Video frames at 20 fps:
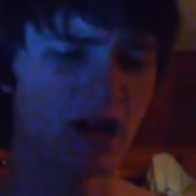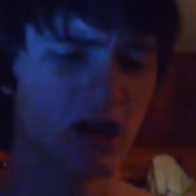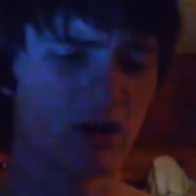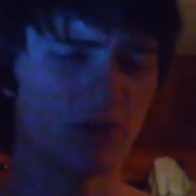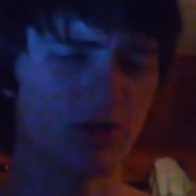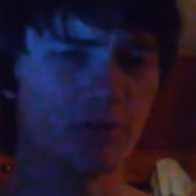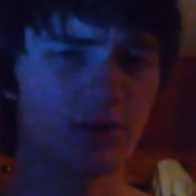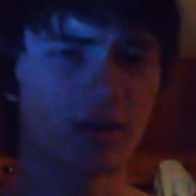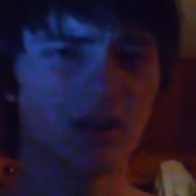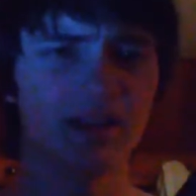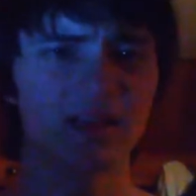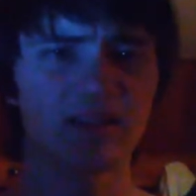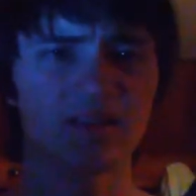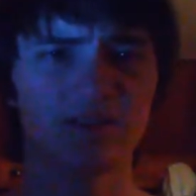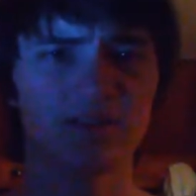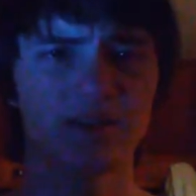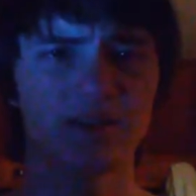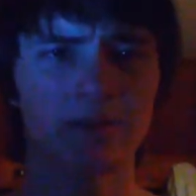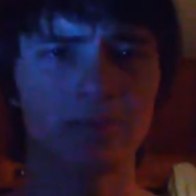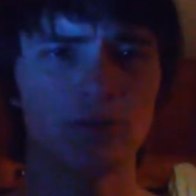I don't know. I don't
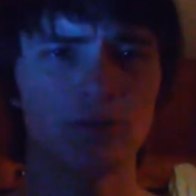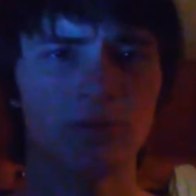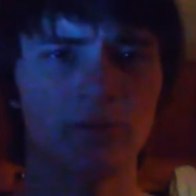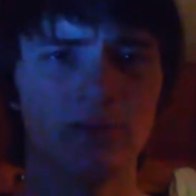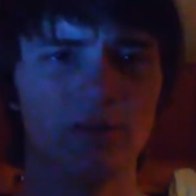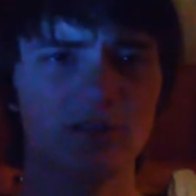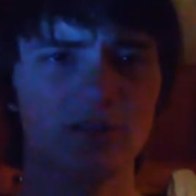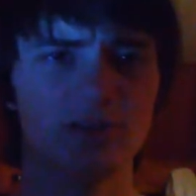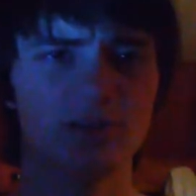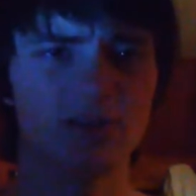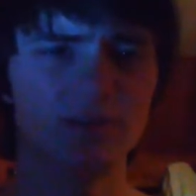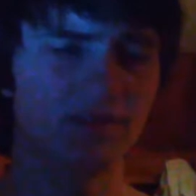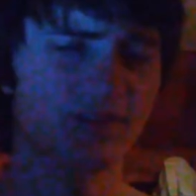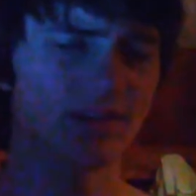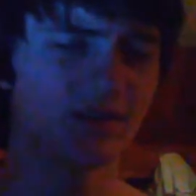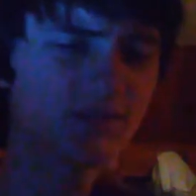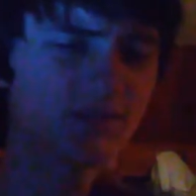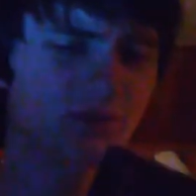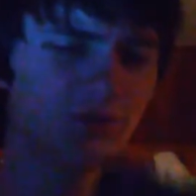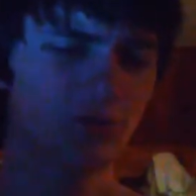like this game too much.
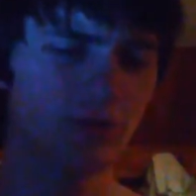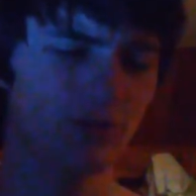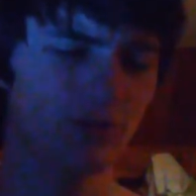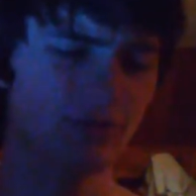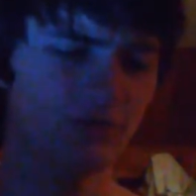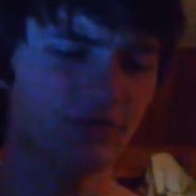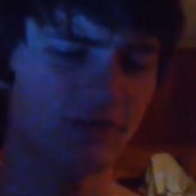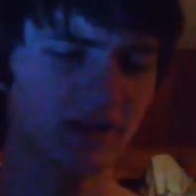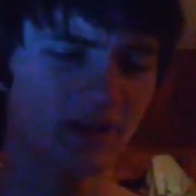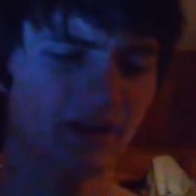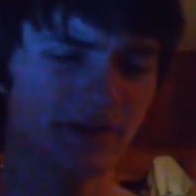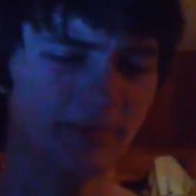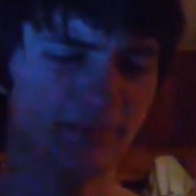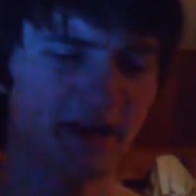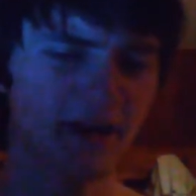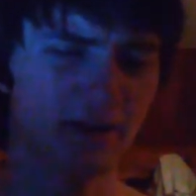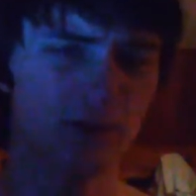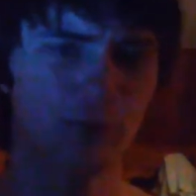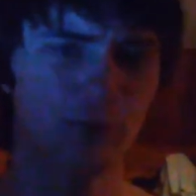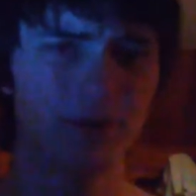It's, like, so
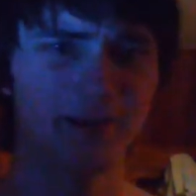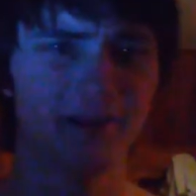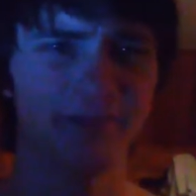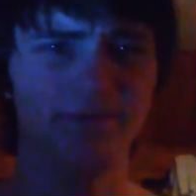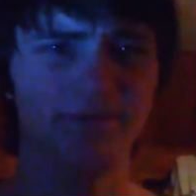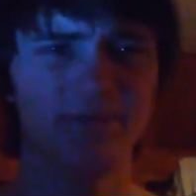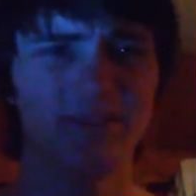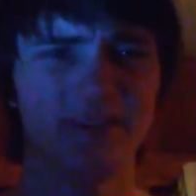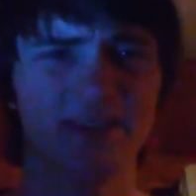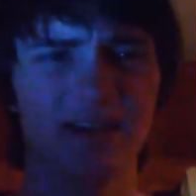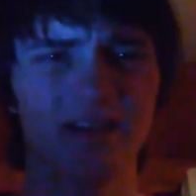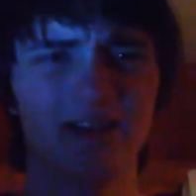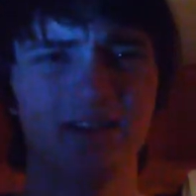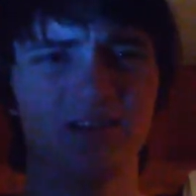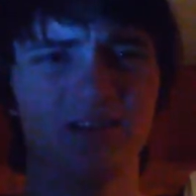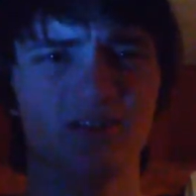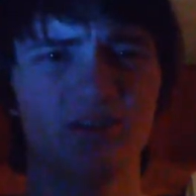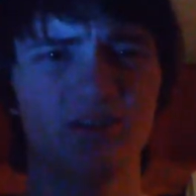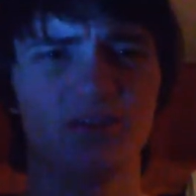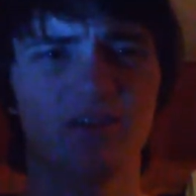fucking pay to win.
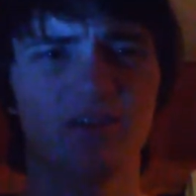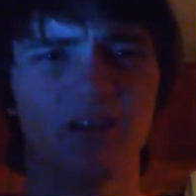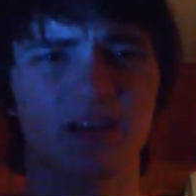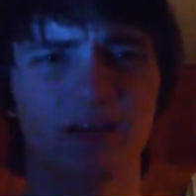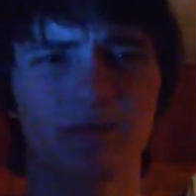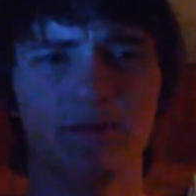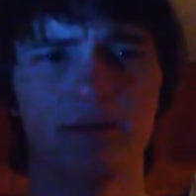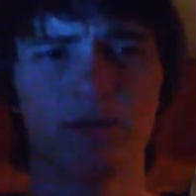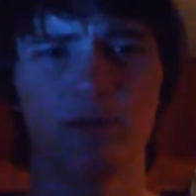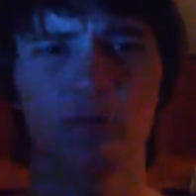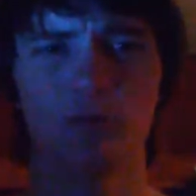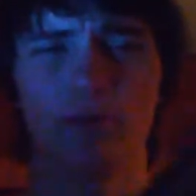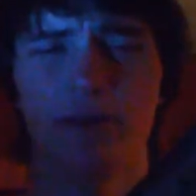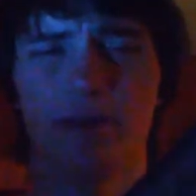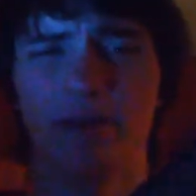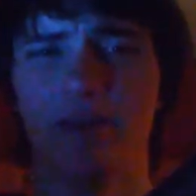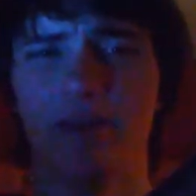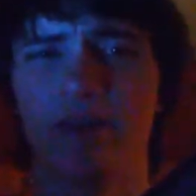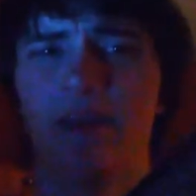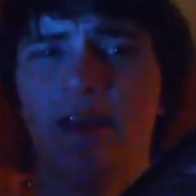It is so fucking pay to
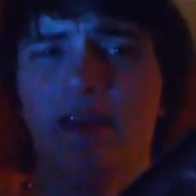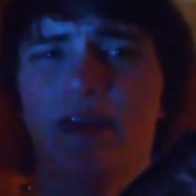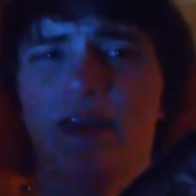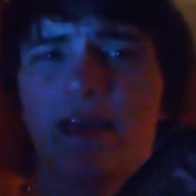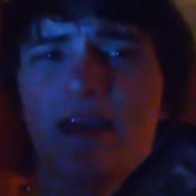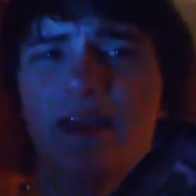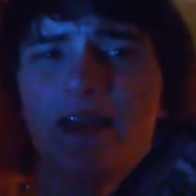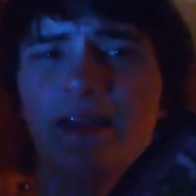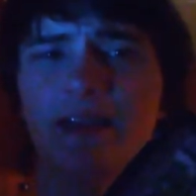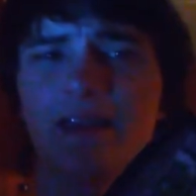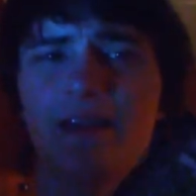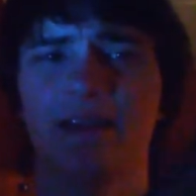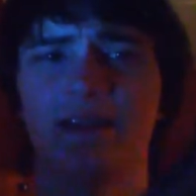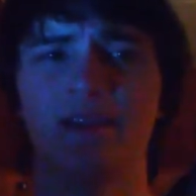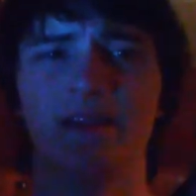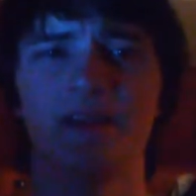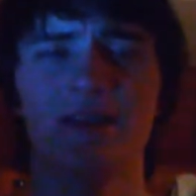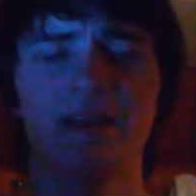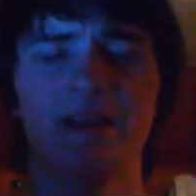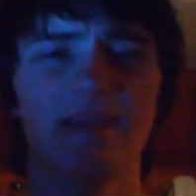win.
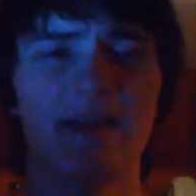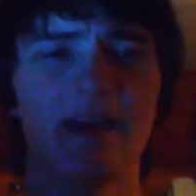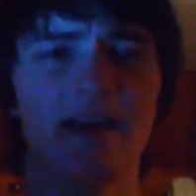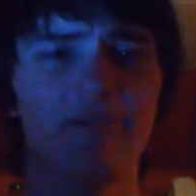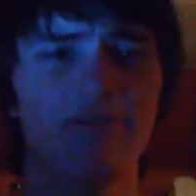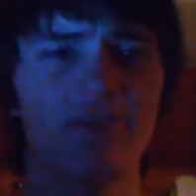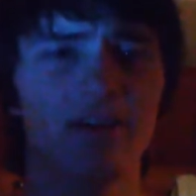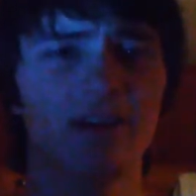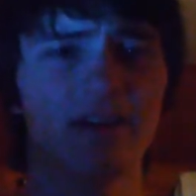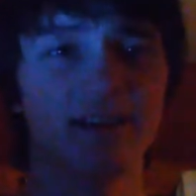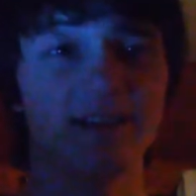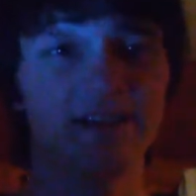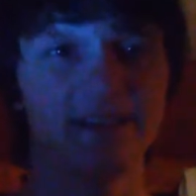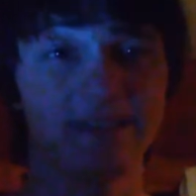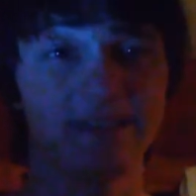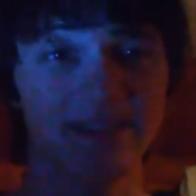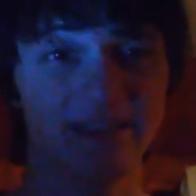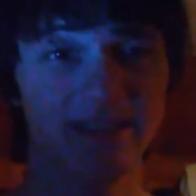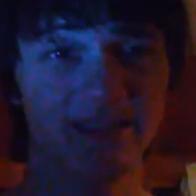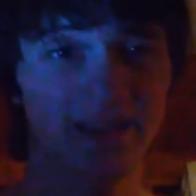And that
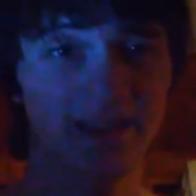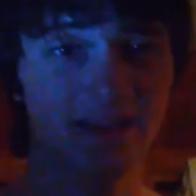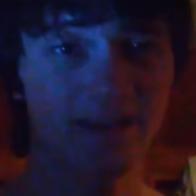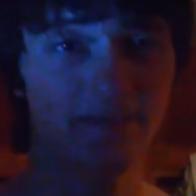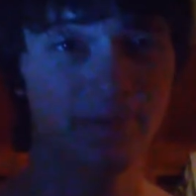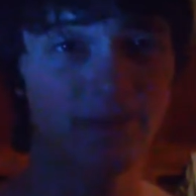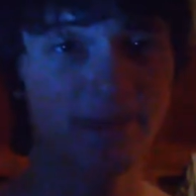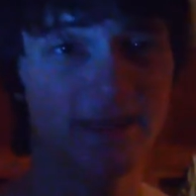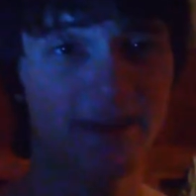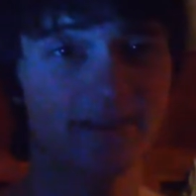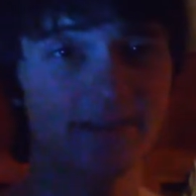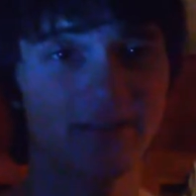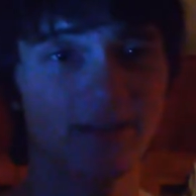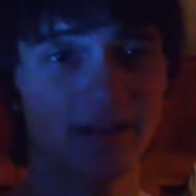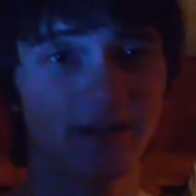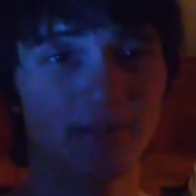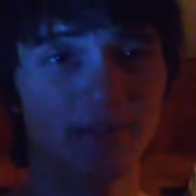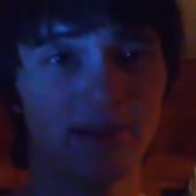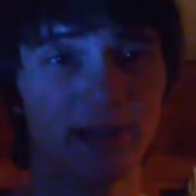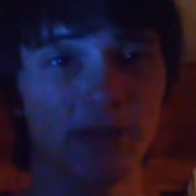fucking D kid, that
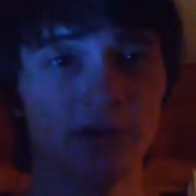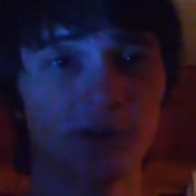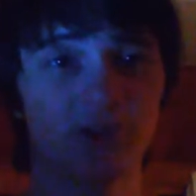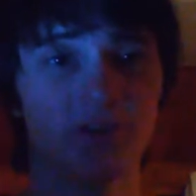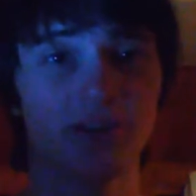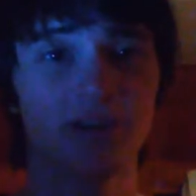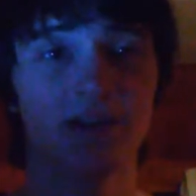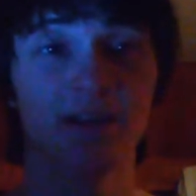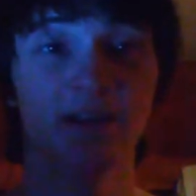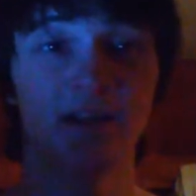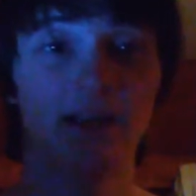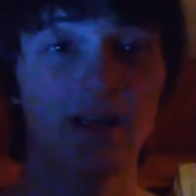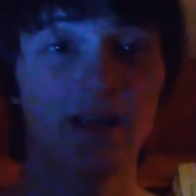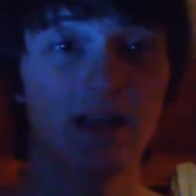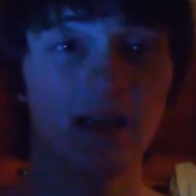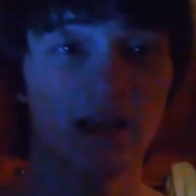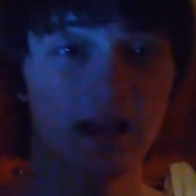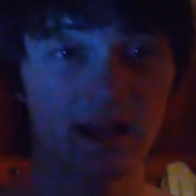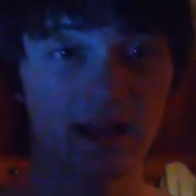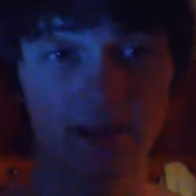fucking parasite,
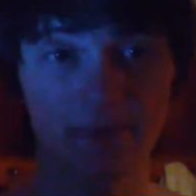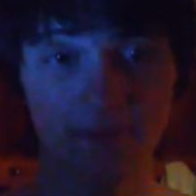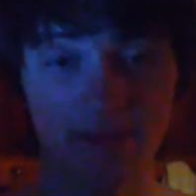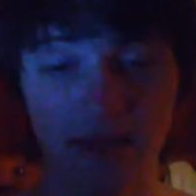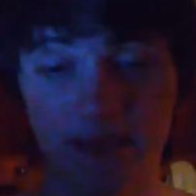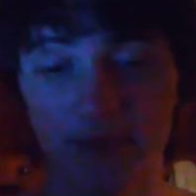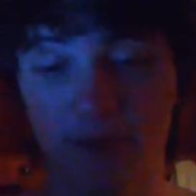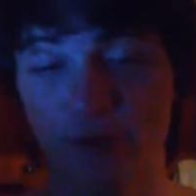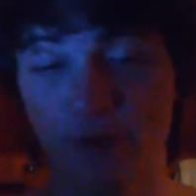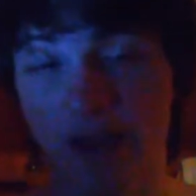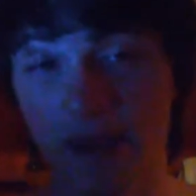and